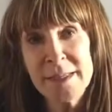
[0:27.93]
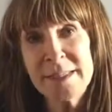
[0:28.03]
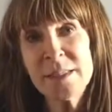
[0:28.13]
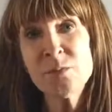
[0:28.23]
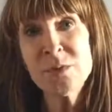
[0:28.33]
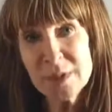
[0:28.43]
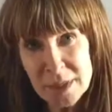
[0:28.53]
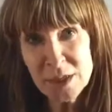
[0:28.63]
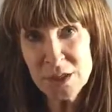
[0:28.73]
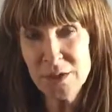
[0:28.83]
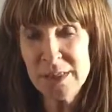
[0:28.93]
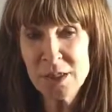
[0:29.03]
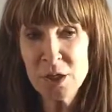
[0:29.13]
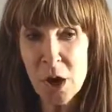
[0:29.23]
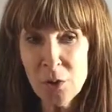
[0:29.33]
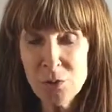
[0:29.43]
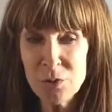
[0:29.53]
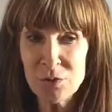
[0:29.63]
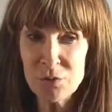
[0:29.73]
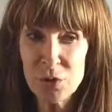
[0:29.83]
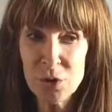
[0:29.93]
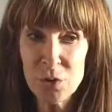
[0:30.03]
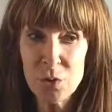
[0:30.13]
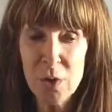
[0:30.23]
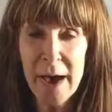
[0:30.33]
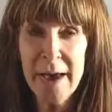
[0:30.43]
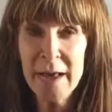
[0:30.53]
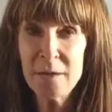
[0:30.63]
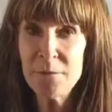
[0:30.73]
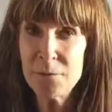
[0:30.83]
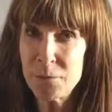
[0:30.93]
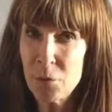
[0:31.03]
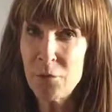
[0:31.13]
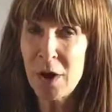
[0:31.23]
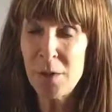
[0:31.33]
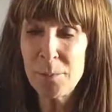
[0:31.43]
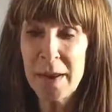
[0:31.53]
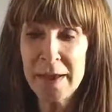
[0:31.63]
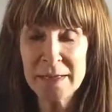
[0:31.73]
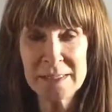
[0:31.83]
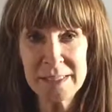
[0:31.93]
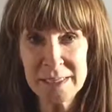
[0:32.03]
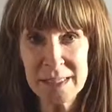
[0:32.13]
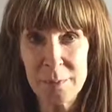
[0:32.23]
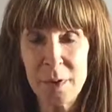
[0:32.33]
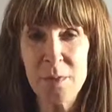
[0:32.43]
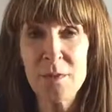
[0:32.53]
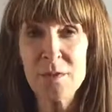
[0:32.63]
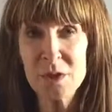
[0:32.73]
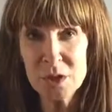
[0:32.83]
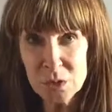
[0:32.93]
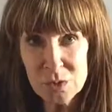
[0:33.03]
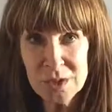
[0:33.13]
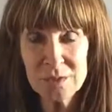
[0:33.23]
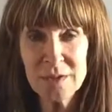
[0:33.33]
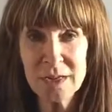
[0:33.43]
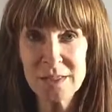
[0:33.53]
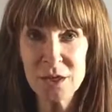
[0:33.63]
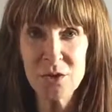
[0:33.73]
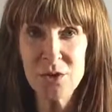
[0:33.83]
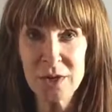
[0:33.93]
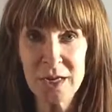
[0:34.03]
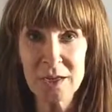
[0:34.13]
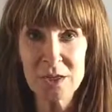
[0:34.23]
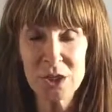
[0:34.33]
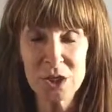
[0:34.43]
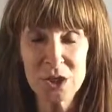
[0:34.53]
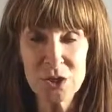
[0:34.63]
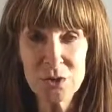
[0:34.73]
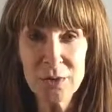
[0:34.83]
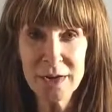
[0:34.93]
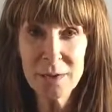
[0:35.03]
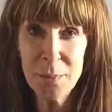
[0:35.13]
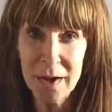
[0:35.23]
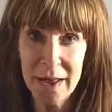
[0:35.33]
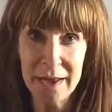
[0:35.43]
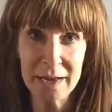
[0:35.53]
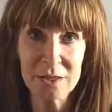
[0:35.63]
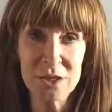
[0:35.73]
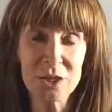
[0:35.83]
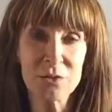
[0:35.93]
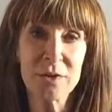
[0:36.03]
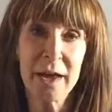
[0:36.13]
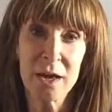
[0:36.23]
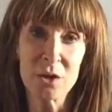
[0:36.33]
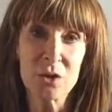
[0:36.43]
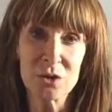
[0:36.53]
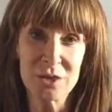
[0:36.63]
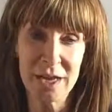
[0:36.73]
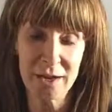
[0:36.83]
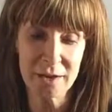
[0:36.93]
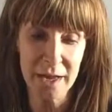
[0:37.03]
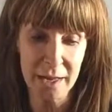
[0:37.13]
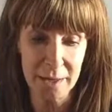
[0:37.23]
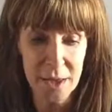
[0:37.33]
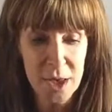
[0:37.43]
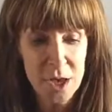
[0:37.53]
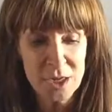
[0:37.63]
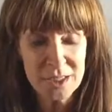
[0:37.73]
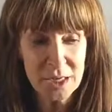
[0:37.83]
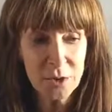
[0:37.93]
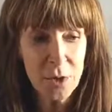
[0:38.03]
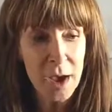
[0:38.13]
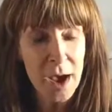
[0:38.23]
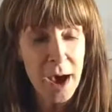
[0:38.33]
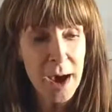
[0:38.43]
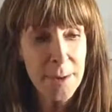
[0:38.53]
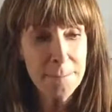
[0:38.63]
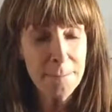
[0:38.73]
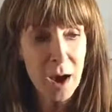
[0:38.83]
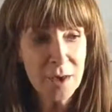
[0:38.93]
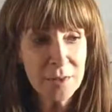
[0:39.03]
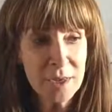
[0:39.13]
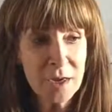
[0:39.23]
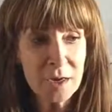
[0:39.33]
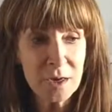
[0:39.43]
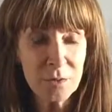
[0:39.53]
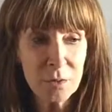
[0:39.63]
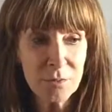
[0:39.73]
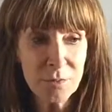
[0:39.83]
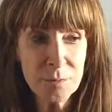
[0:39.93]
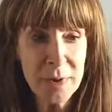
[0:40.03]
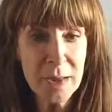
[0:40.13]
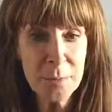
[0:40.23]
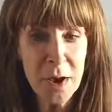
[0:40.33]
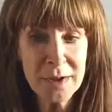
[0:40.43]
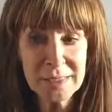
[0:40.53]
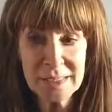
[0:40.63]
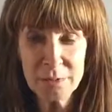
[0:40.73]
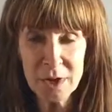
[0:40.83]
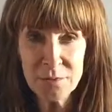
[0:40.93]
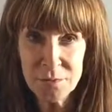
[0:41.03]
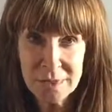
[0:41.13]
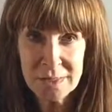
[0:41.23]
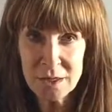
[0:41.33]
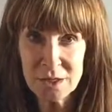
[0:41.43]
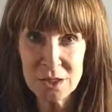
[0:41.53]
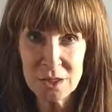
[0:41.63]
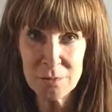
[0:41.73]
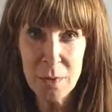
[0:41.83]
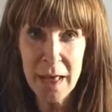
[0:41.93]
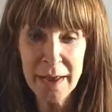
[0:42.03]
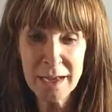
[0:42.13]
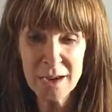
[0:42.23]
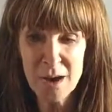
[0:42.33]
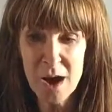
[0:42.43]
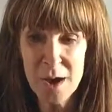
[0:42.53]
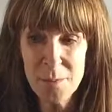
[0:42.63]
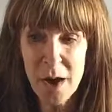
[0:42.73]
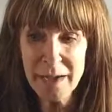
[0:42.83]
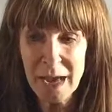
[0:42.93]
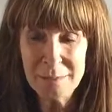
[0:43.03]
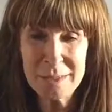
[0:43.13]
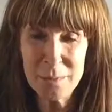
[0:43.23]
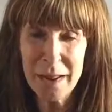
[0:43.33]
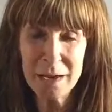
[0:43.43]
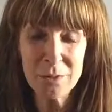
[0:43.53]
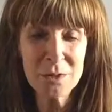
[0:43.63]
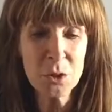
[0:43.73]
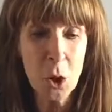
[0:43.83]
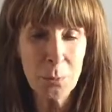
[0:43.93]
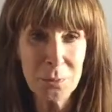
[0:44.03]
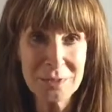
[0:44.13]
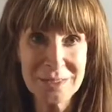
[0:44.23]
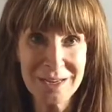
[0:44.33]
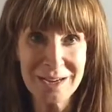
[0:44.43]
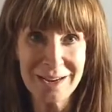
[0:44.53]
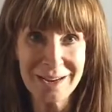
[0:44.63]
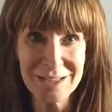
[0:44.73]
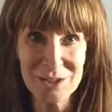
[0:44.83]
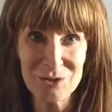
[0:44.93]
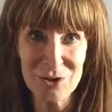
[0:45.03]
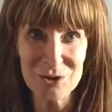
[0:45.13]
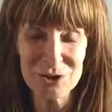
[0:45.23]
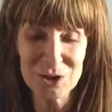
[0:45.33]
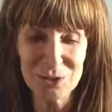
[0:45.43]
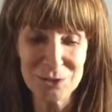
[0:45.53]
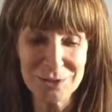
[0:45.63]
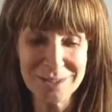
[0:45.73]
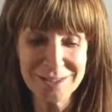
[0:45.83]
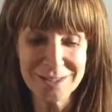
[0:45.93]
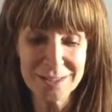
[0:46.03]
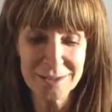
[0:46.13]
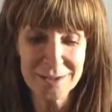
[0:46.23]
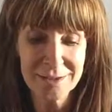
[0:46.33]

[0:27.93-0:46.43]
So what I'm going to do is go through a forearm plank setup and the sort of things that you're looking to do in a plank to create good technique. So I think for me personally, when I first started doing plank, I came to plank with not particularly strong shoulders.